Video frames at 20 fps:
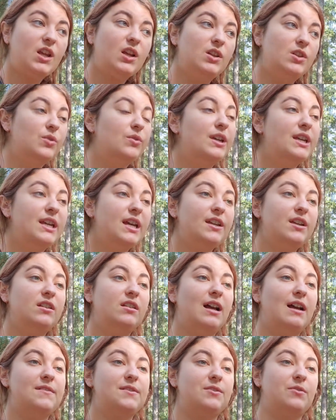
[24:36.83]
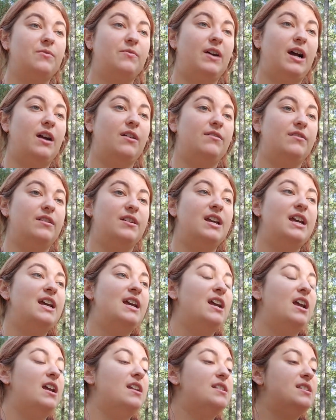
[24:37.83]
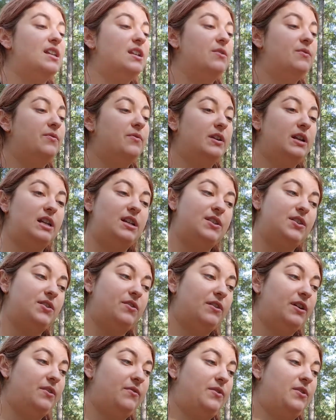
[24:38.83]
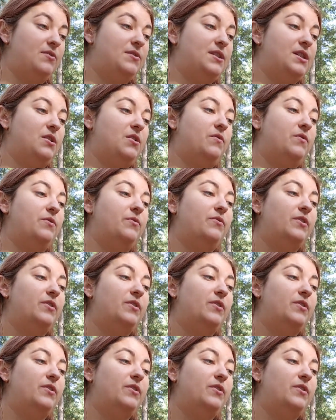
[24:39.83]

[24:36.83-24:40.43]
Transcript: Looking at your life so far, and instead of feeling sorry for yourself or